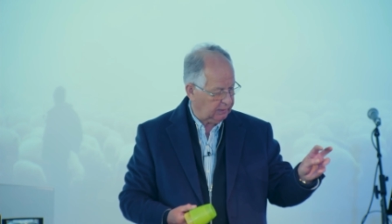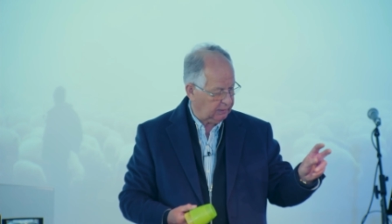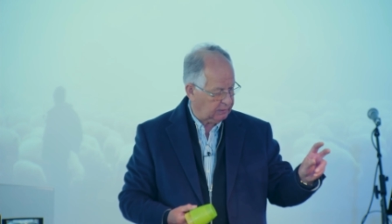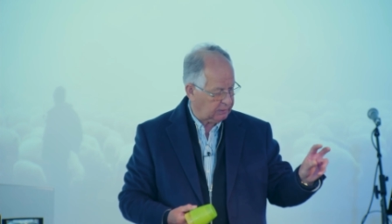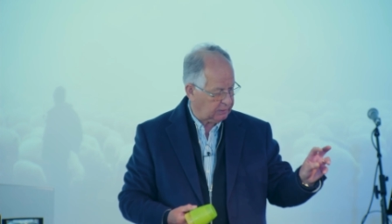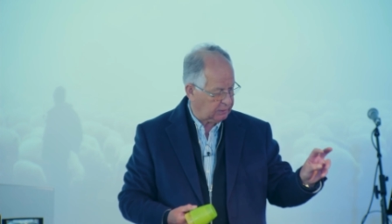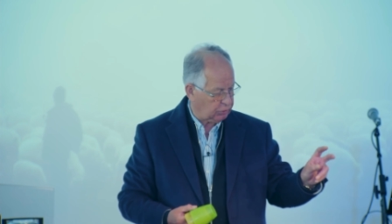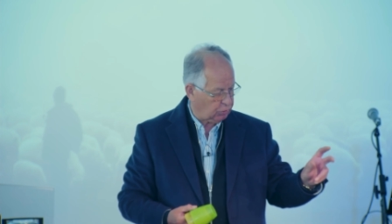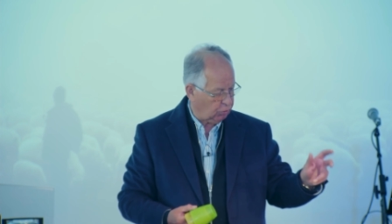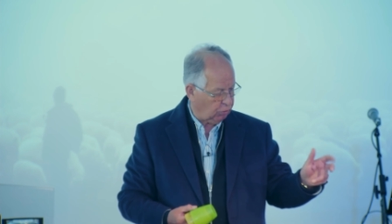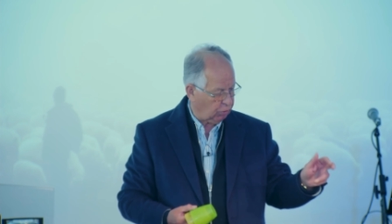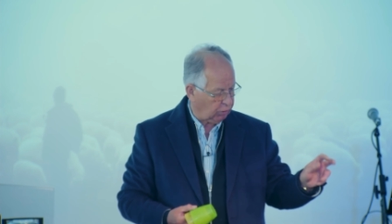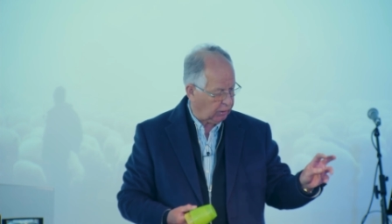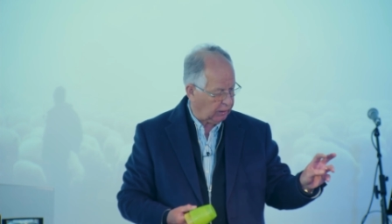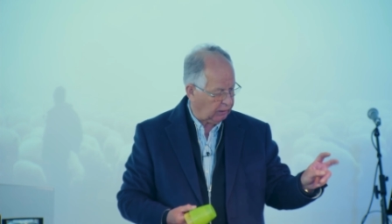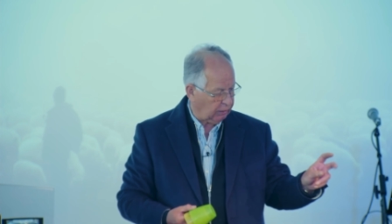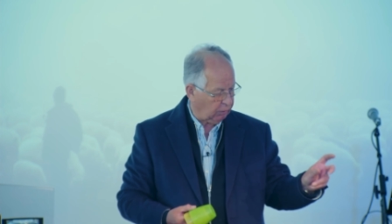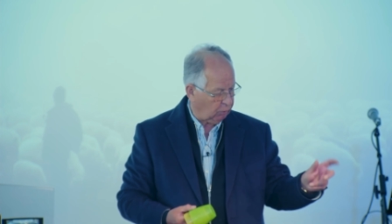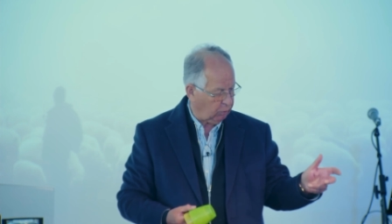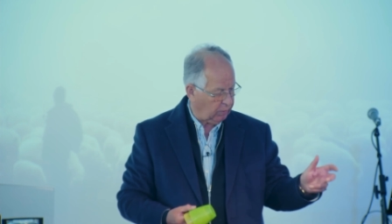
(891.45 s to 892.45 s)
It's
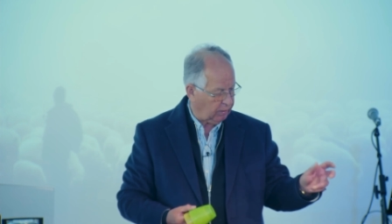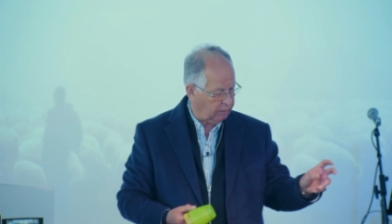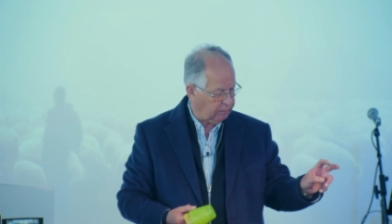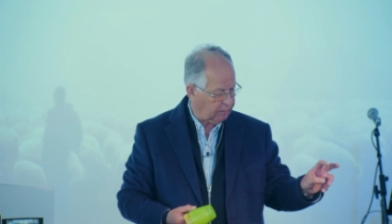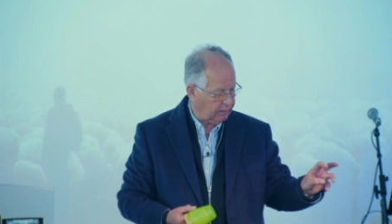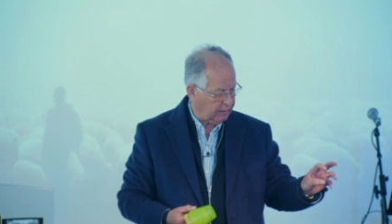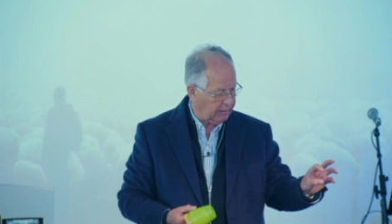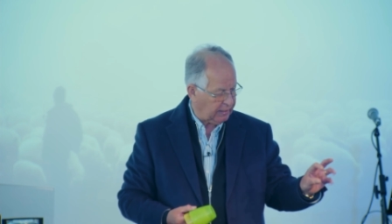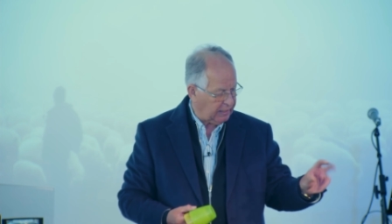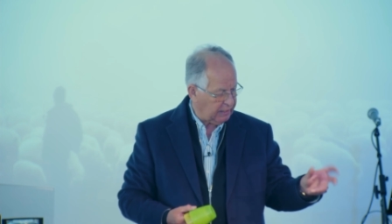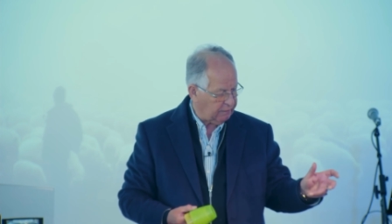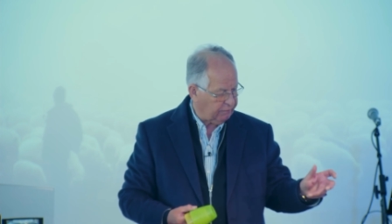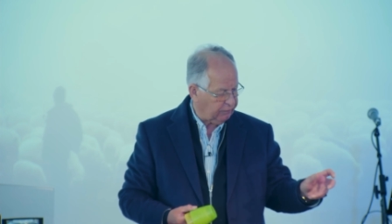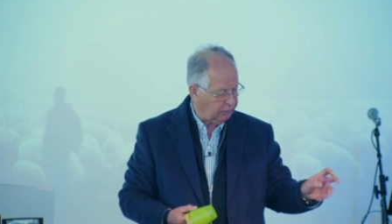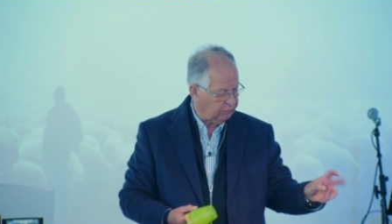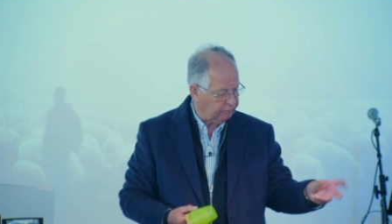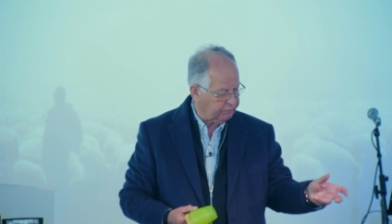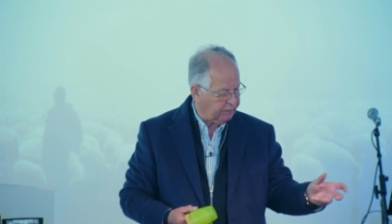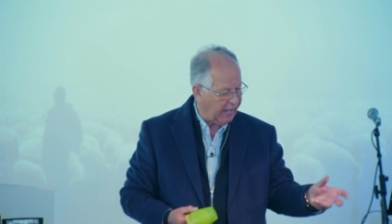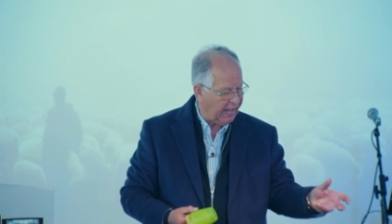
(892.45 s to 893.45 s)
talking with
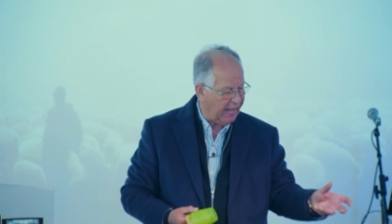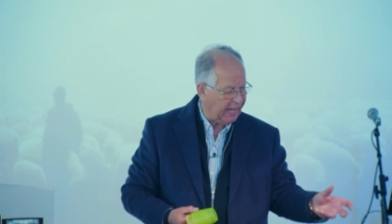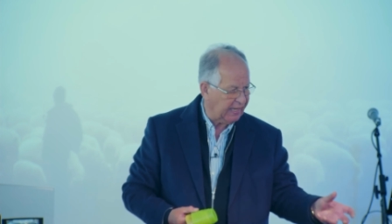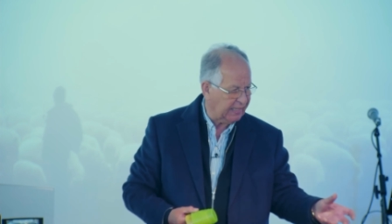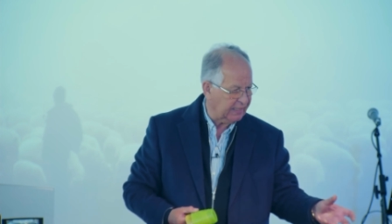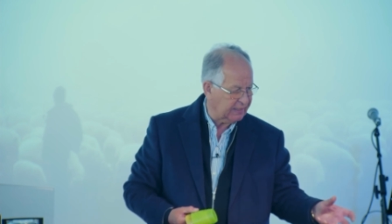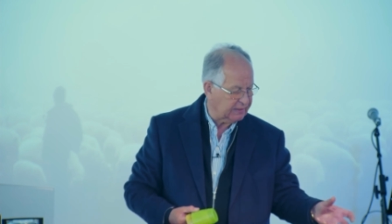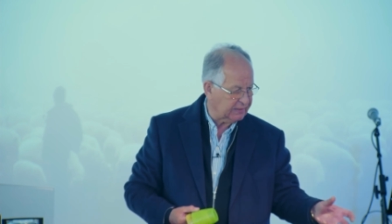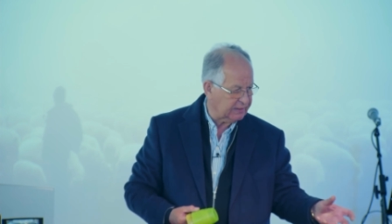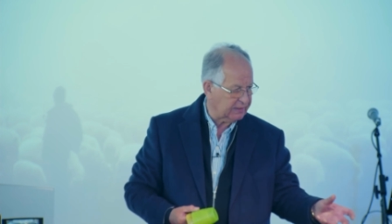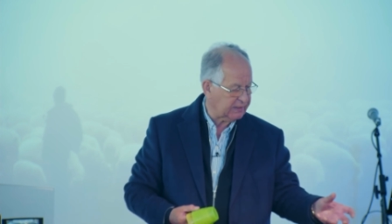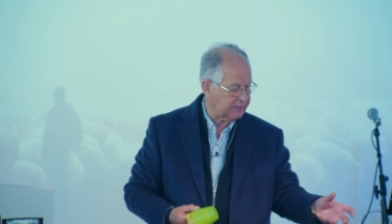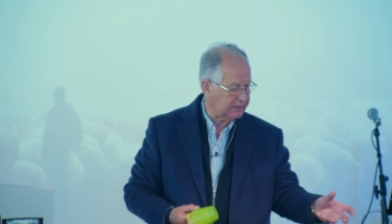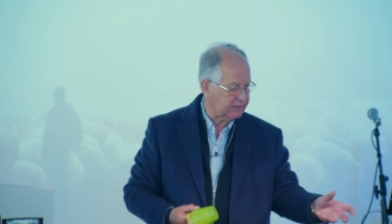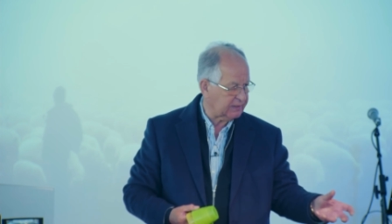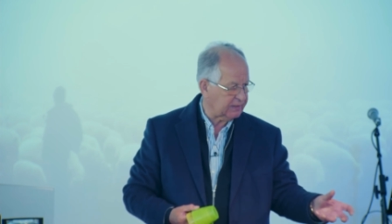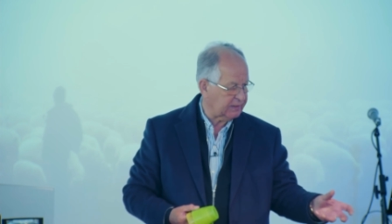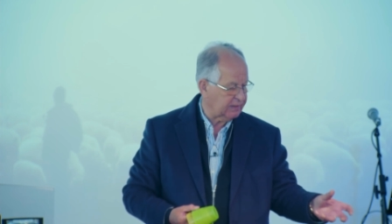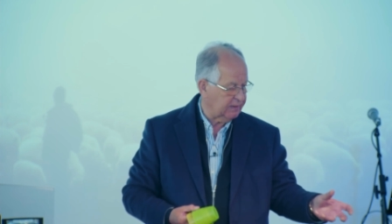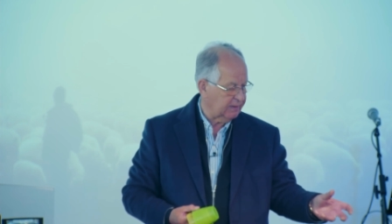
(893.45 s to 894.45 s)
evil
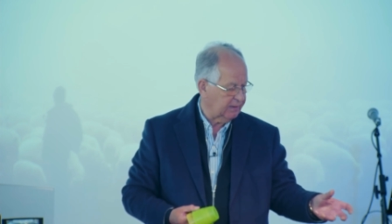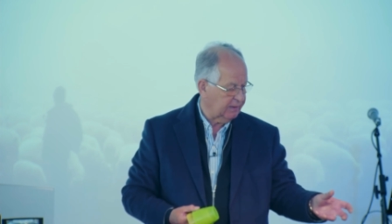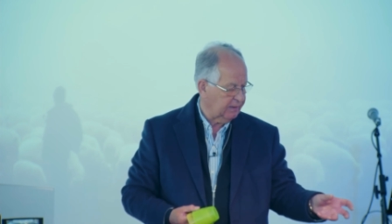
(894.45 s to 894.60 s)
violence,